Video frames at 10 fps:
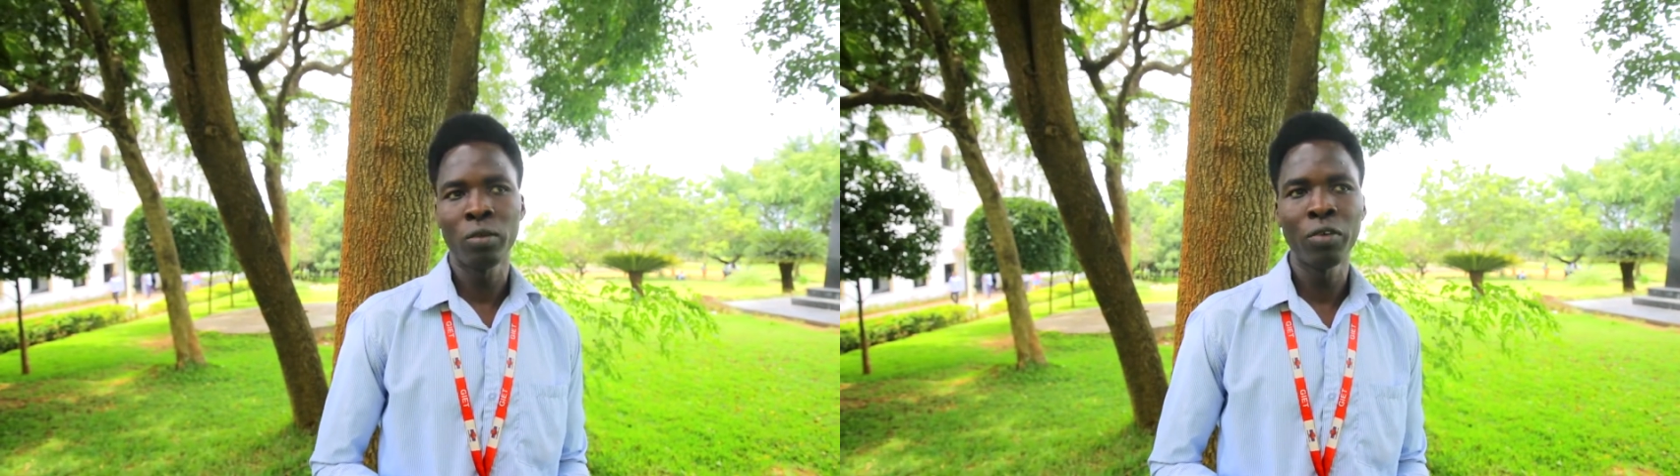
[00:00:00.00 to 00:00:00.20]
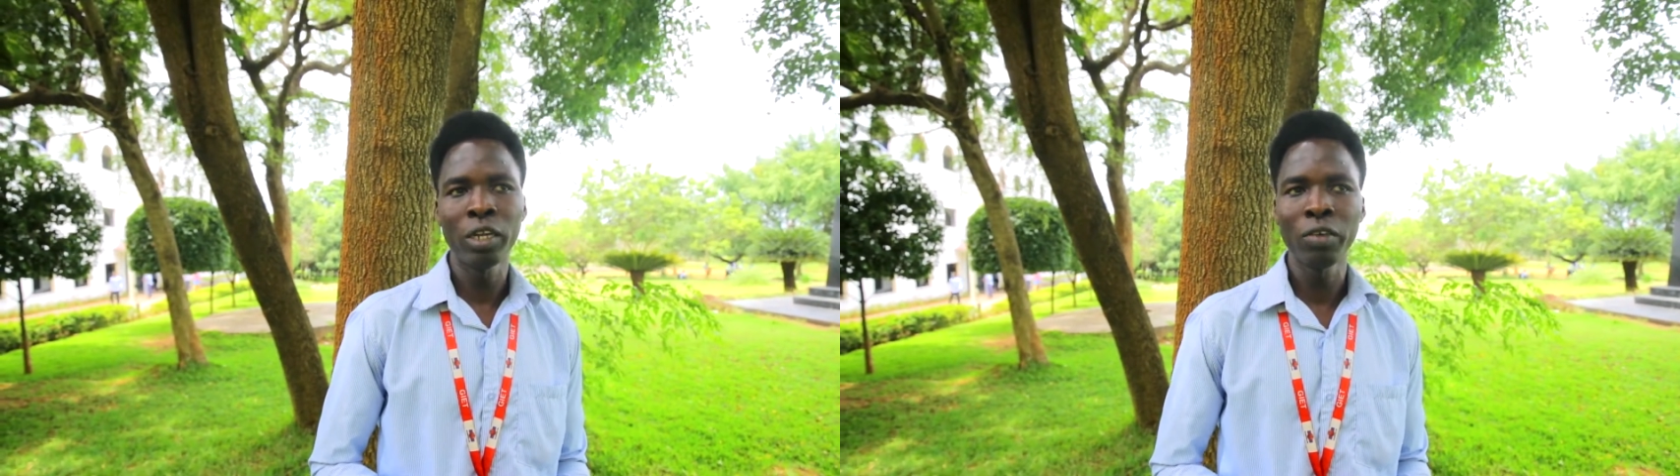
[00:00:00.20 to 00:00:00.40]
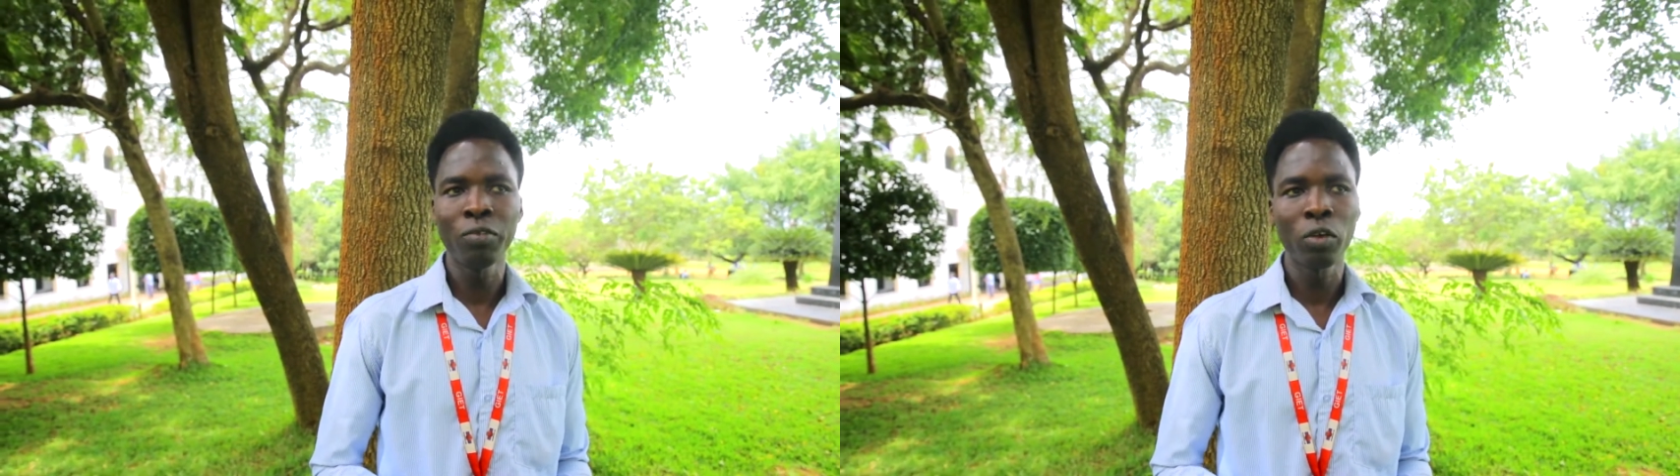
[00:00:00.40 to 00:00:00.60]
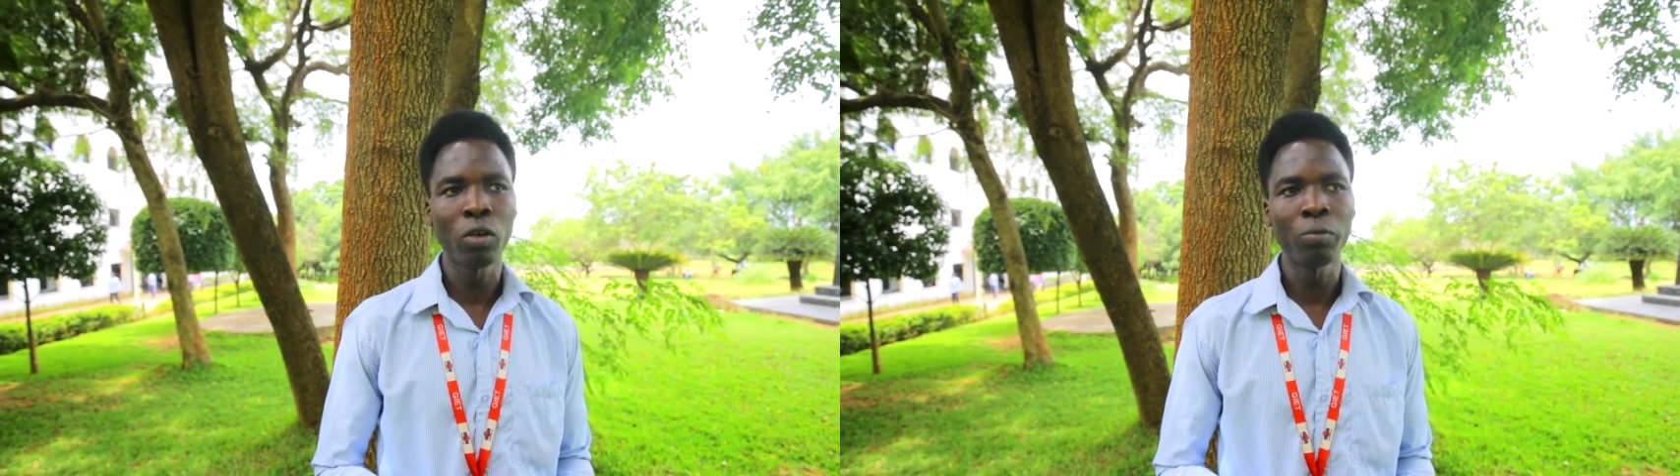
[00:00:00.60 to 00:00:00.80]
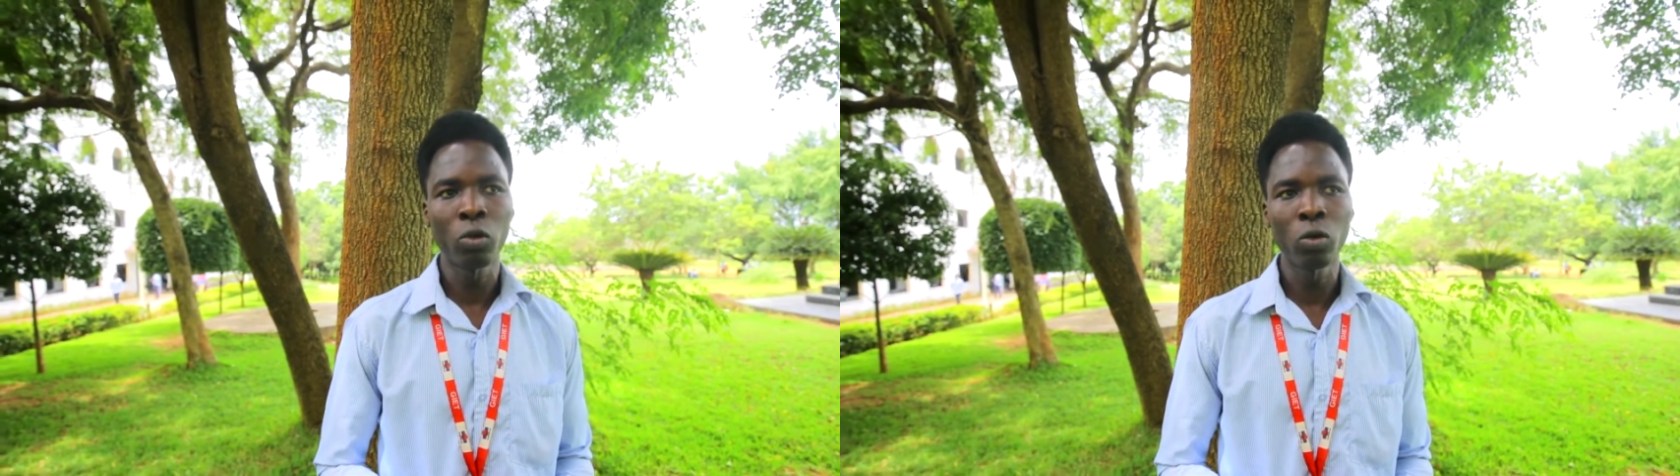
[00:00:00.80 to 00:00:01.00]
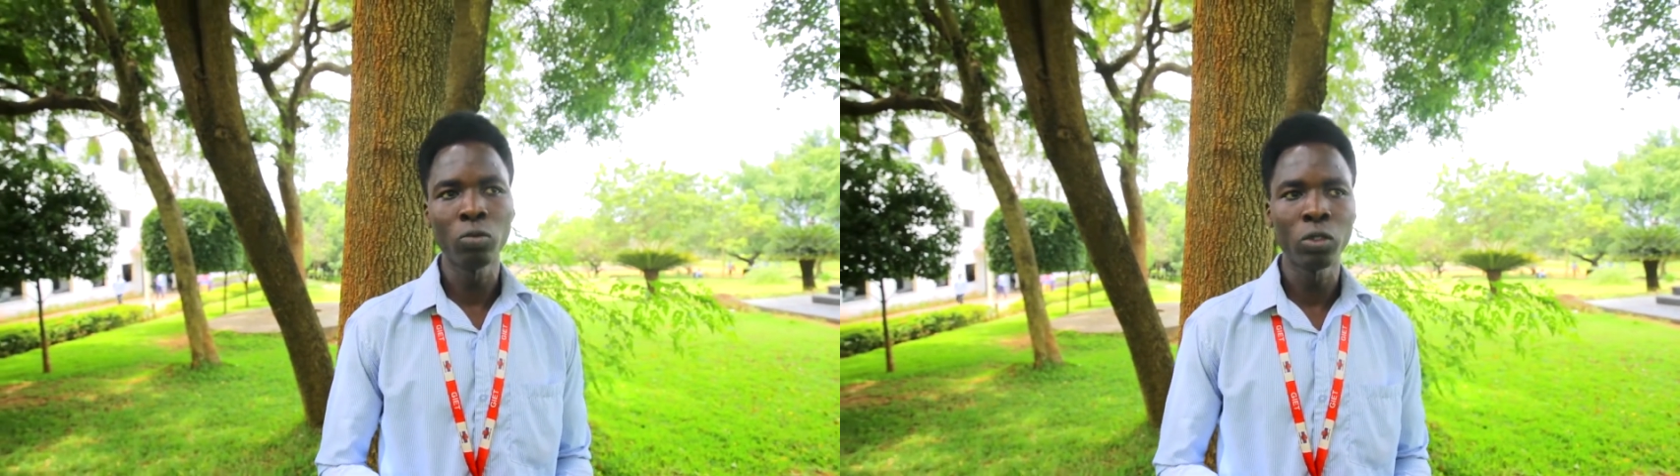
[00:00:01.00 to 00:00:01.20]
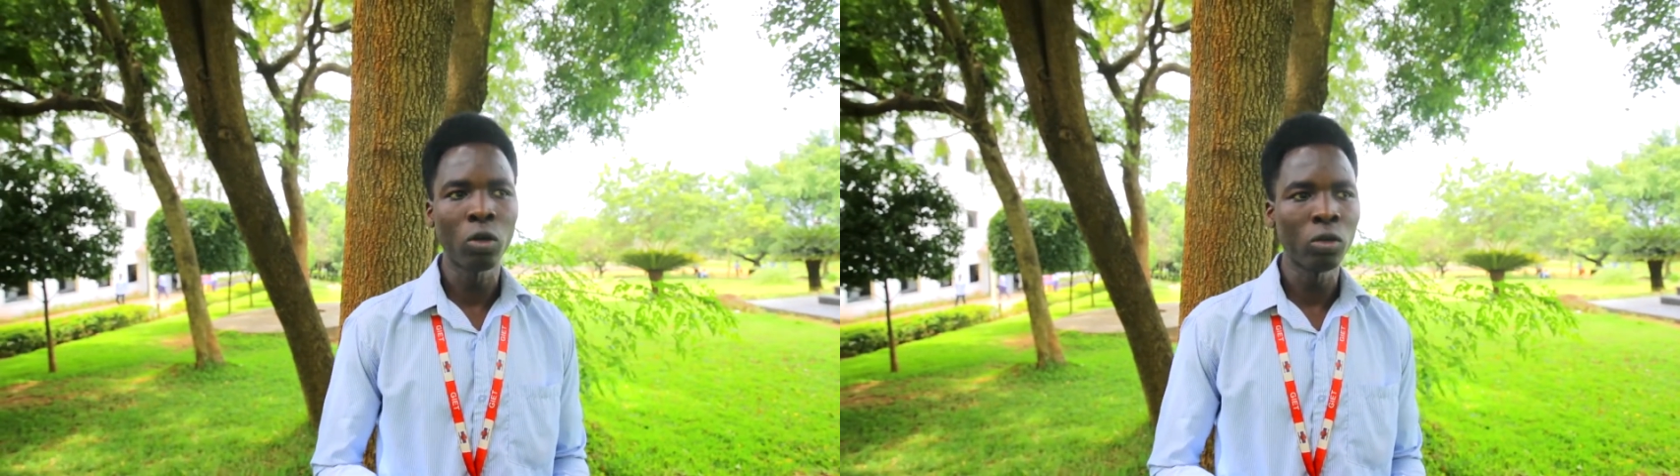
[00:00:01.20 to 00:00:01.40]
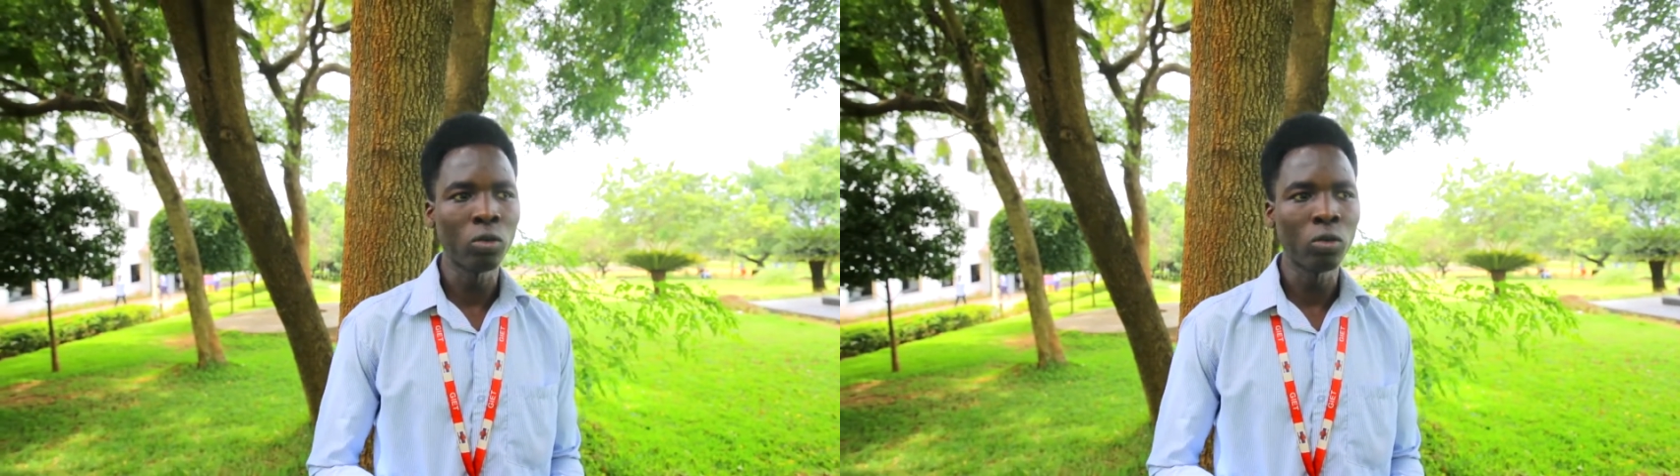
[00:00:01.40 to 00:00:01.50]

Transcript: very difficult because we don't